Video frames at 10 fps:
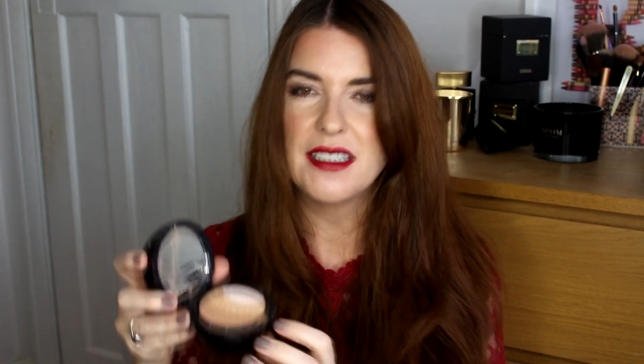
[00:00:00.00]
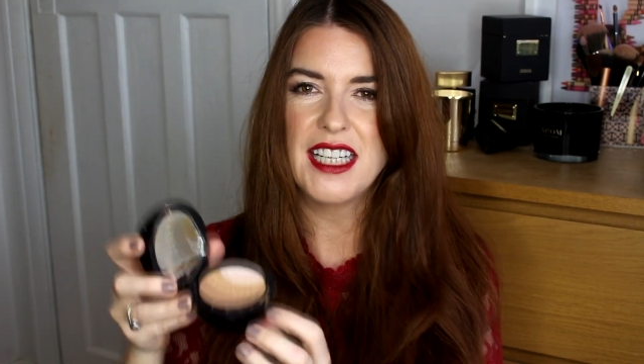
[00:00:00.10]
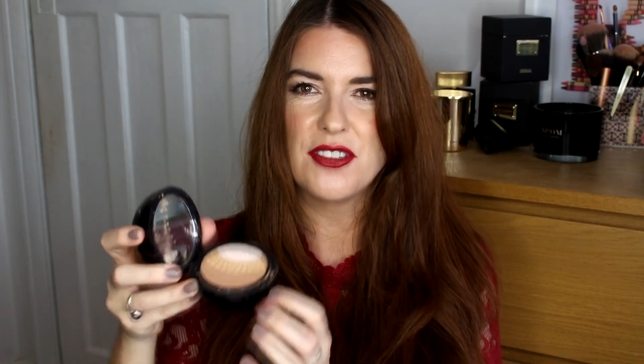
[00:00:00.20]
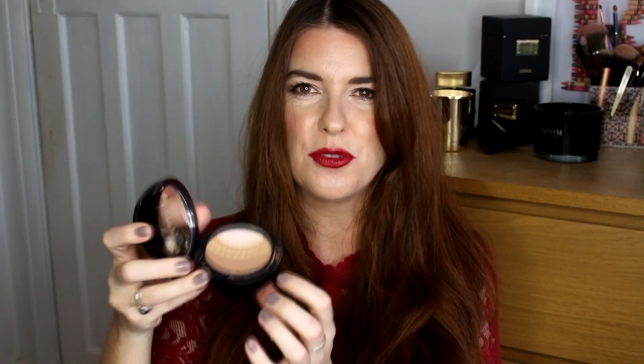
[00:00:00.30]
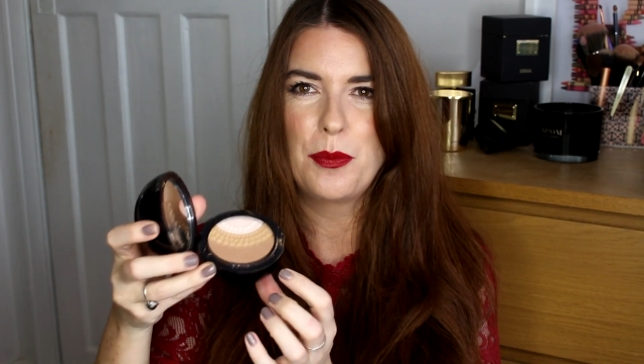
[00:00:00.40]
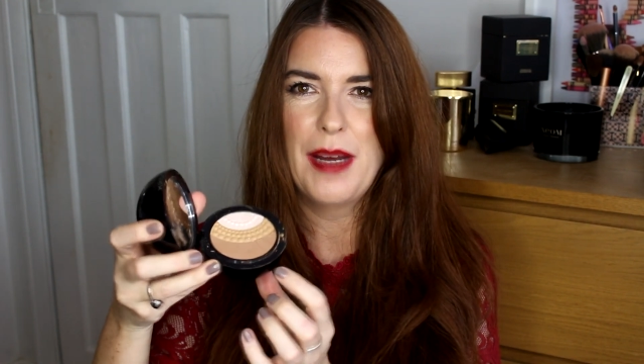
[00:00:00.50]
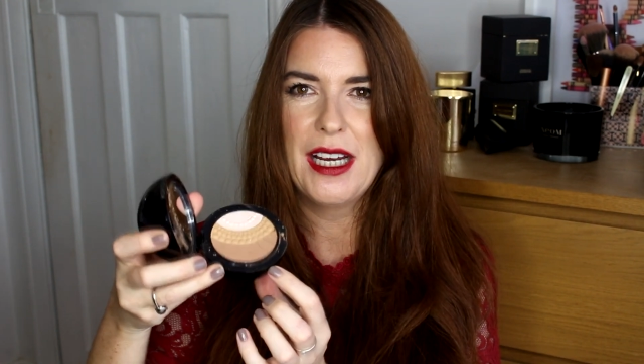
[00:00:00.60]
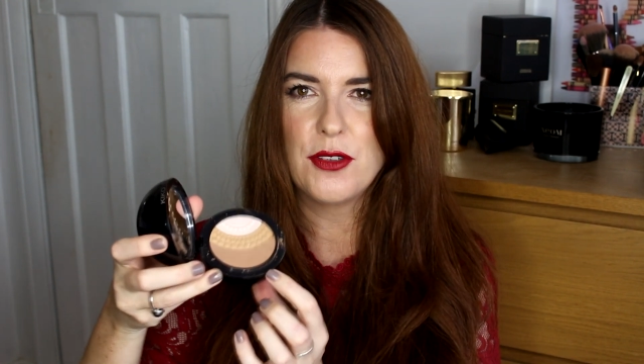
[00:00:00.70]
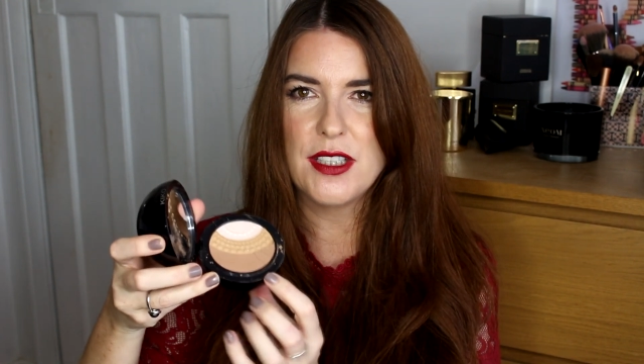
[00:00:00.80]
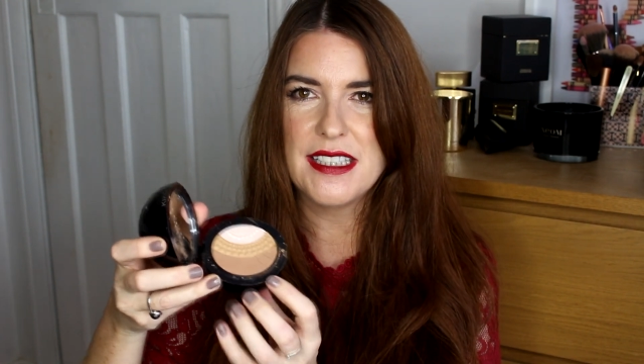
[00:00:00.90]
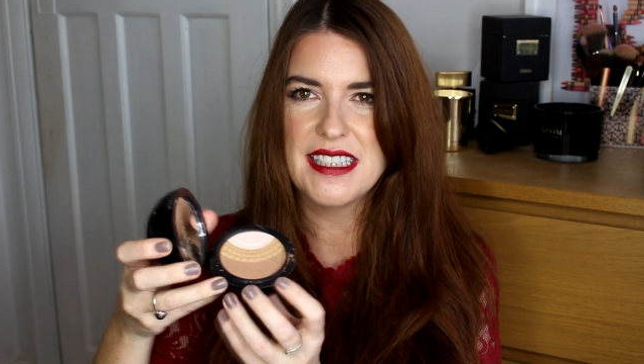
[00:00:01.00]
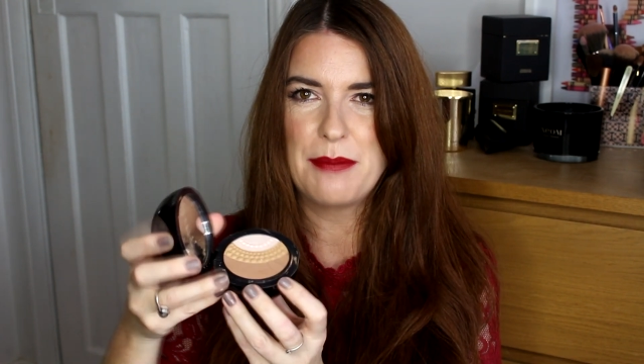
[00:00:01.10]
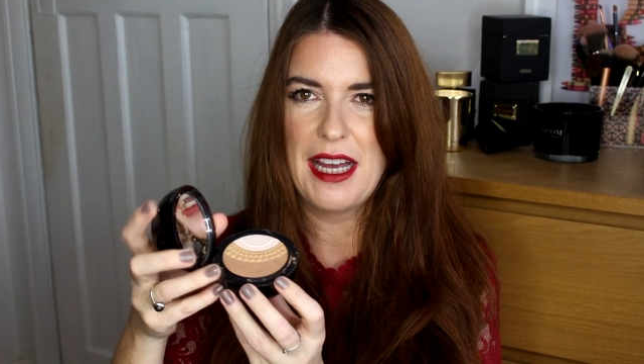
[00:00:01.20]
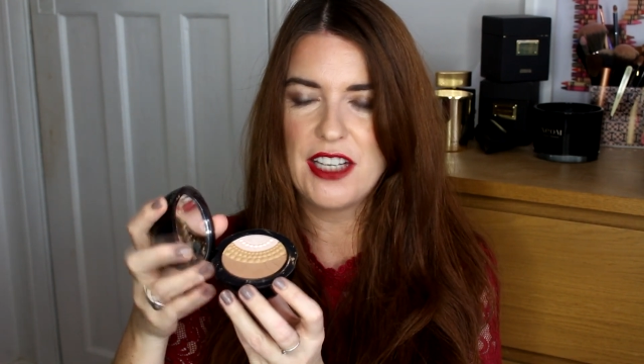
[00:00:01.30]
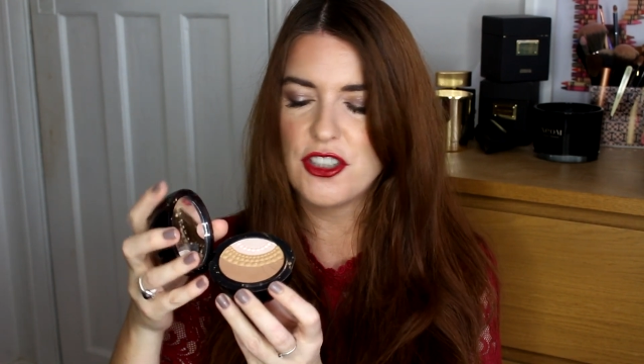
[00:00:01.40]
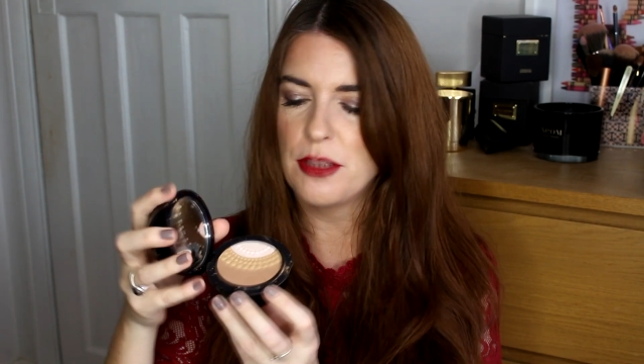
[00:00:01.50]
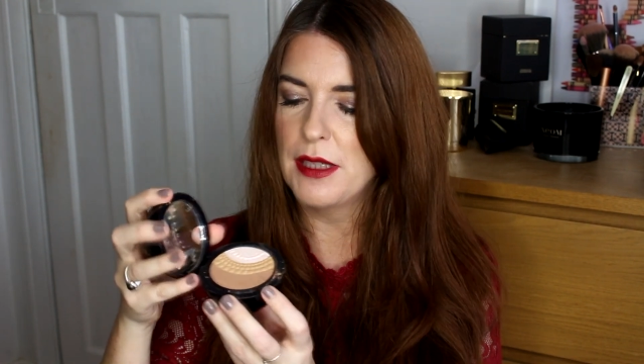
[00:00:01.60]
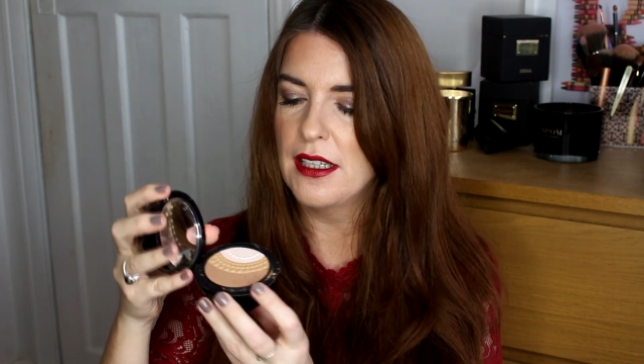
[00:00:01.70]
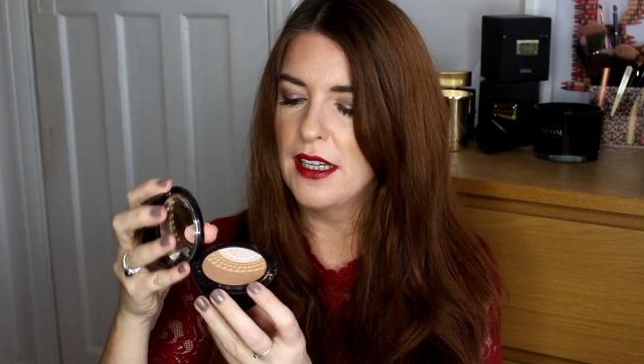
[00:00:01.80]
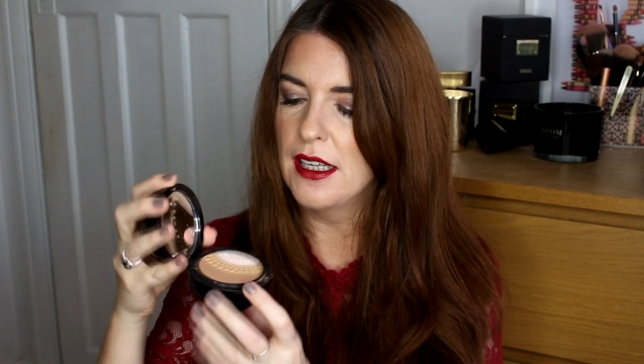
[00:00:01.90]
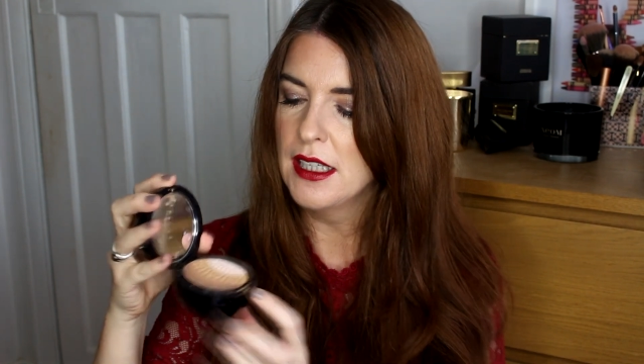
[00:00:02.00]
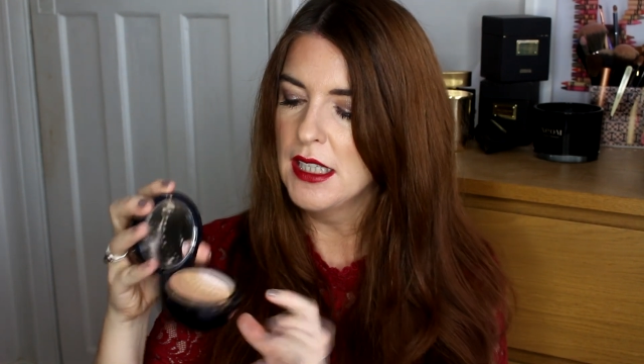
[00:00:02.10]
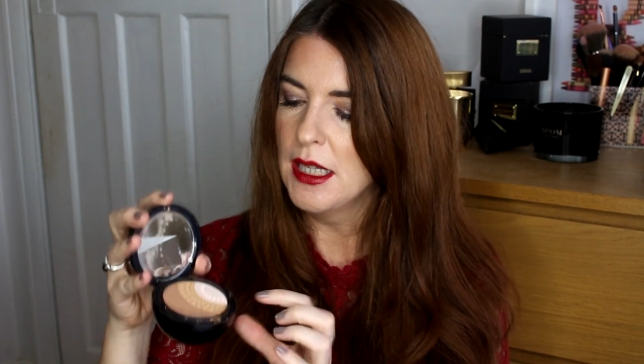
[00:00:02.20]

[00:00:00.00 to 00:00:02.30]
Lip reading: actual powder is smashed a bit there,